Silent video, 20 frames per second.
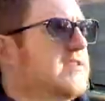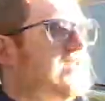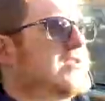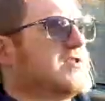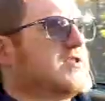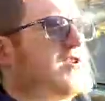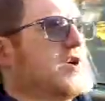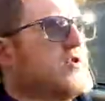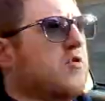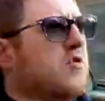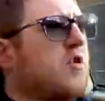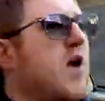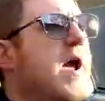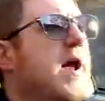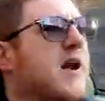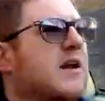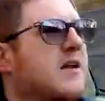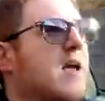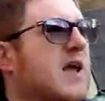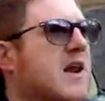in its own
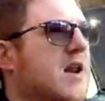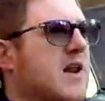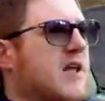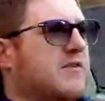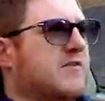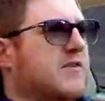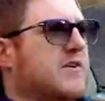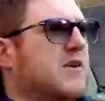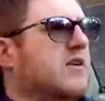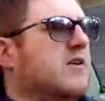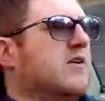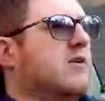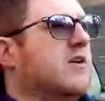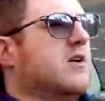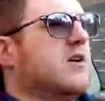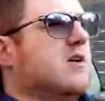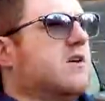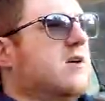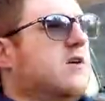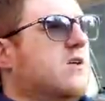right, and I feel
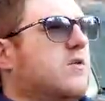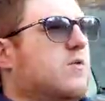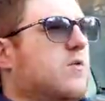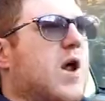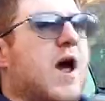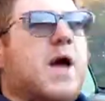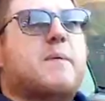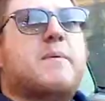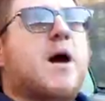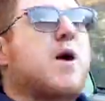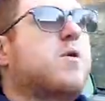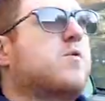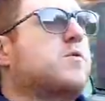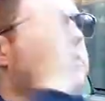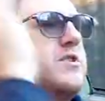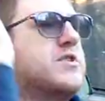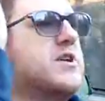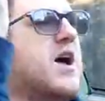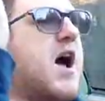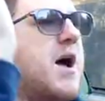when I'm out with
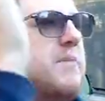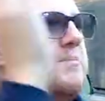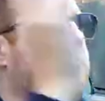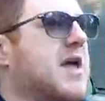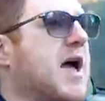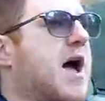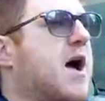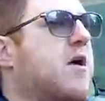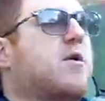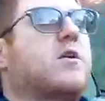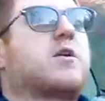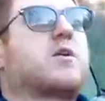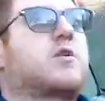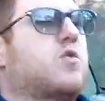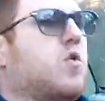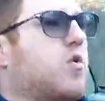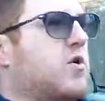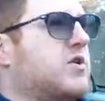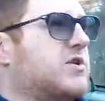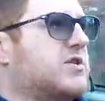the top down on a
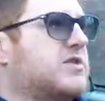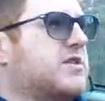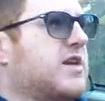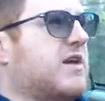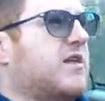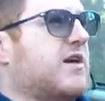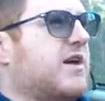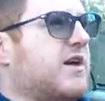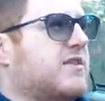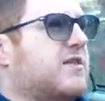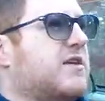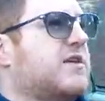gorgeous day like